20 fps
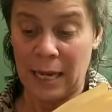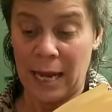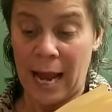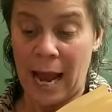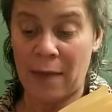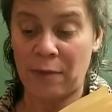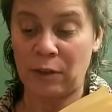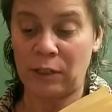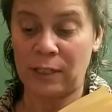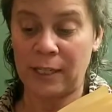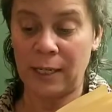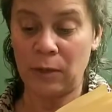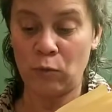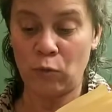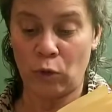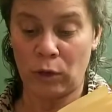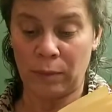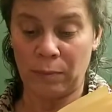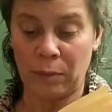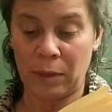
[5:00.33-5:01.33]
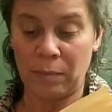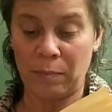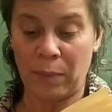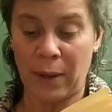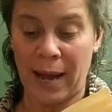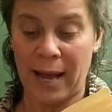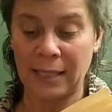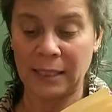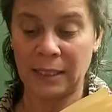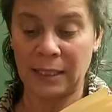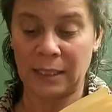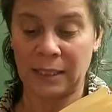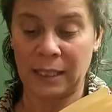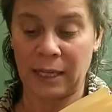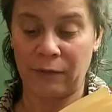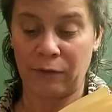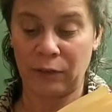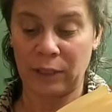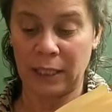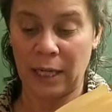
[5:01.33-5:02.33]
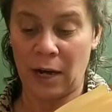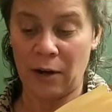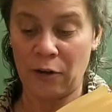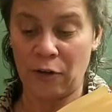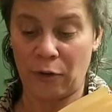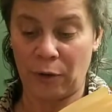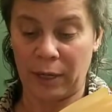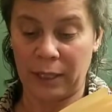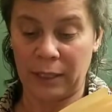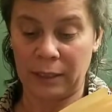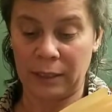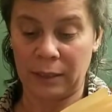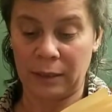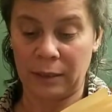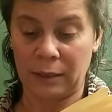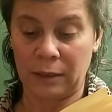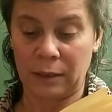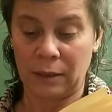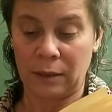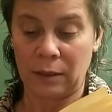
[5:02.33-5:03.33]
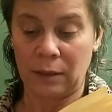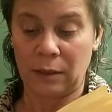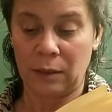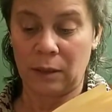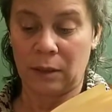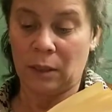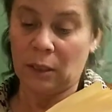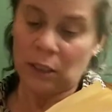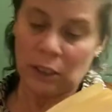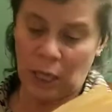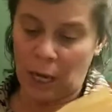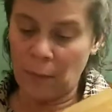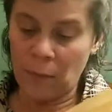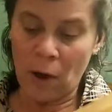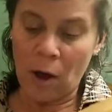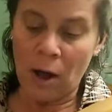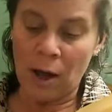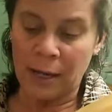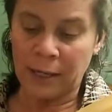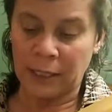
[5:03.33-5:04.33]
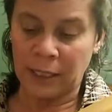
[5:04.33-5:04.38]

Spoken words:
and the Tin Woodman passed safely under it. "Come on!"